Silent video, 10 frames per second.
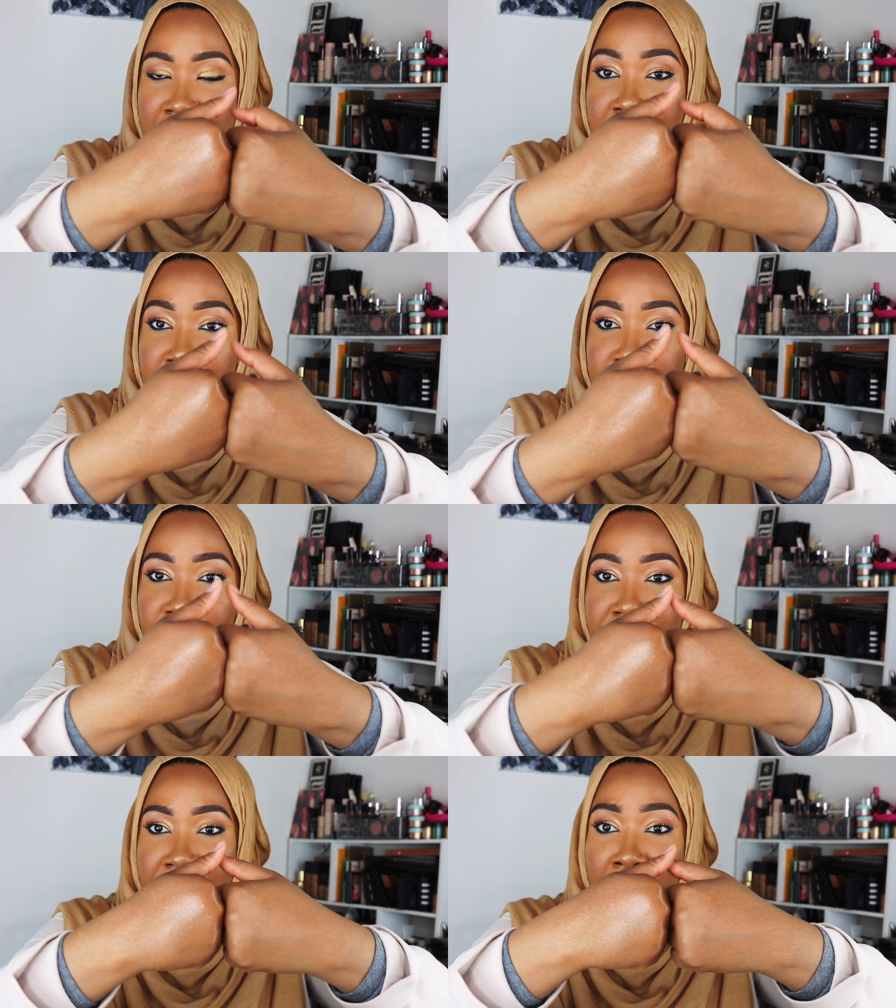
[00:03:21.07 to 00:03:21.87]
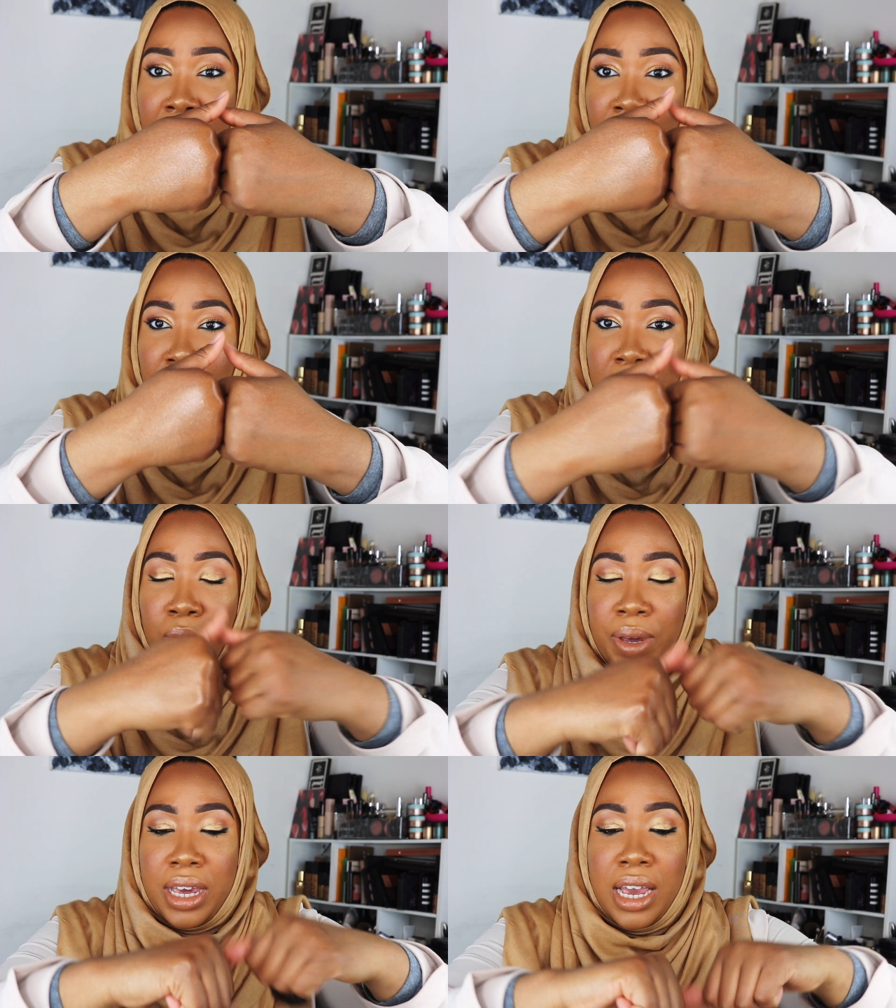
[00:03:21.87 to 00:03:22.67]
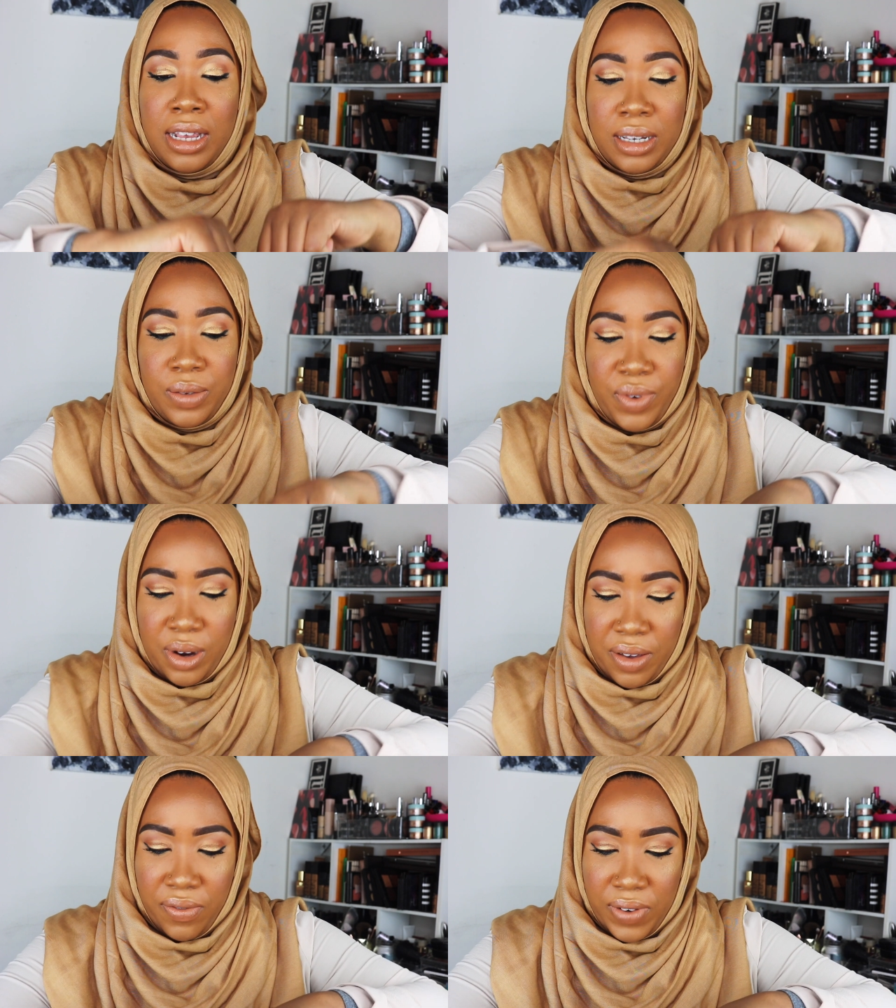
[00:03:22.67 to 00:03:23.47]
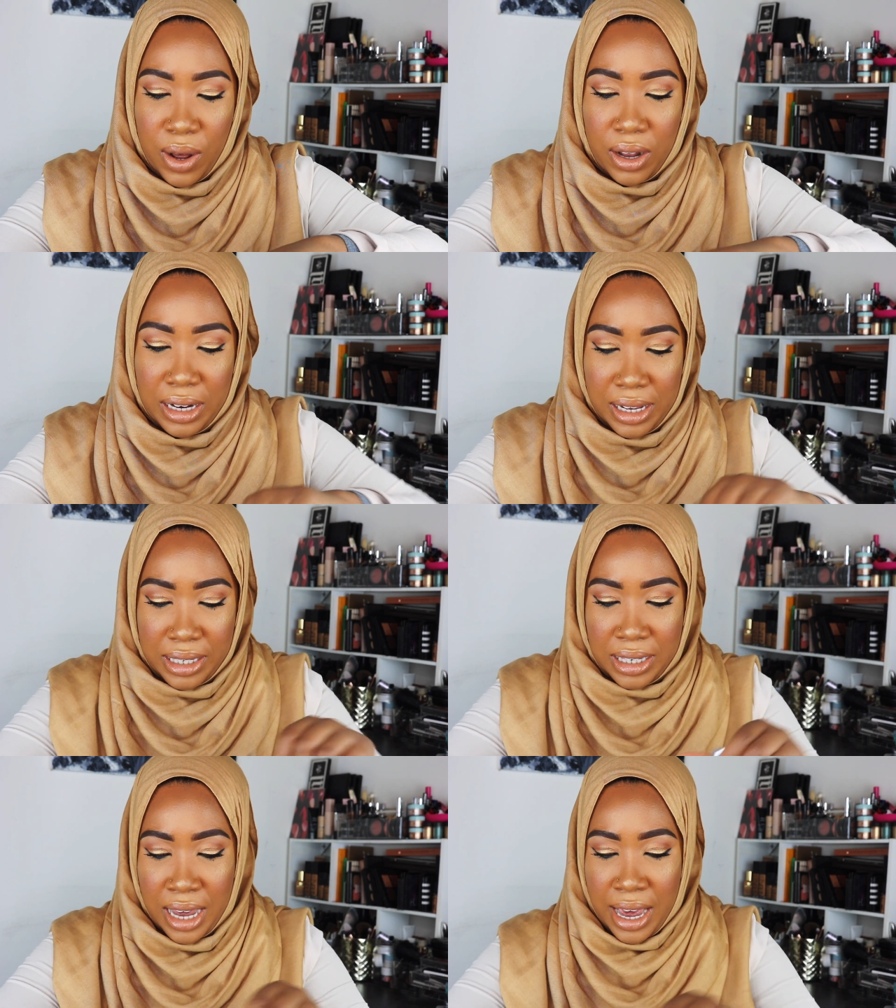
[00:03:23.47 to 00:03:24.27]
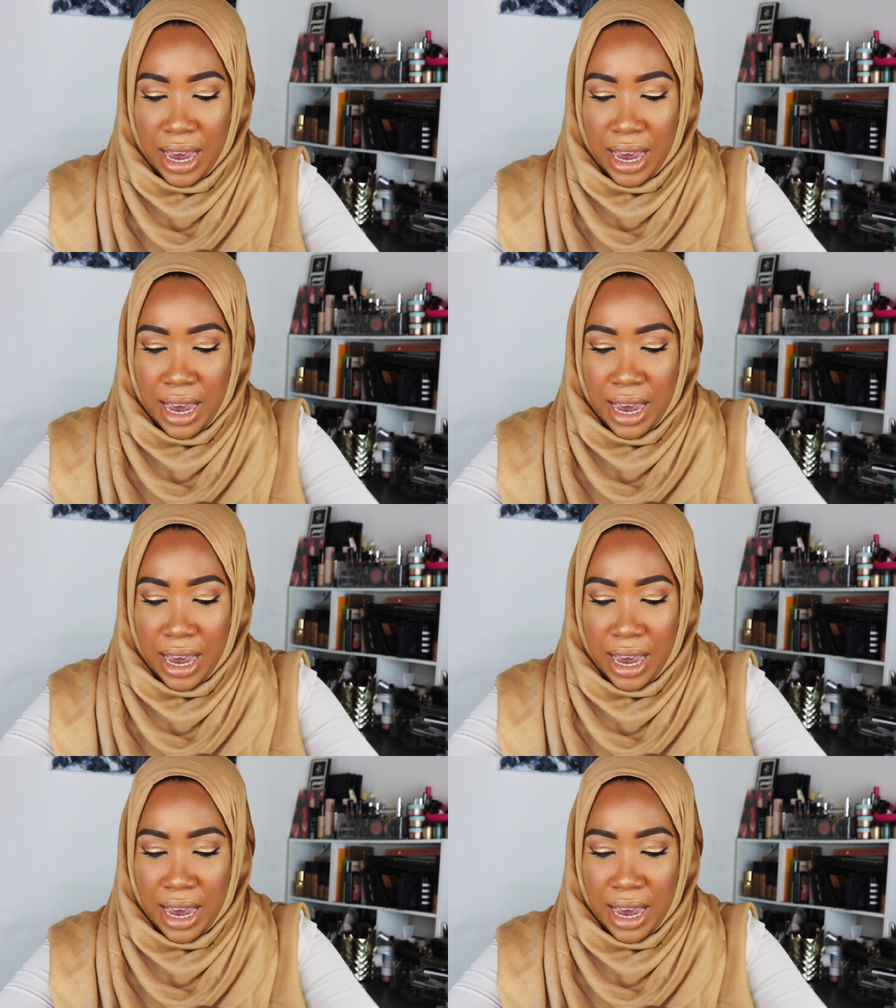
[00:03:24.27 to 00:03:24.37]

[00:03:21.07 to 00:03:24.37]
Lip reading: It looks very glowy, it looks very flawless.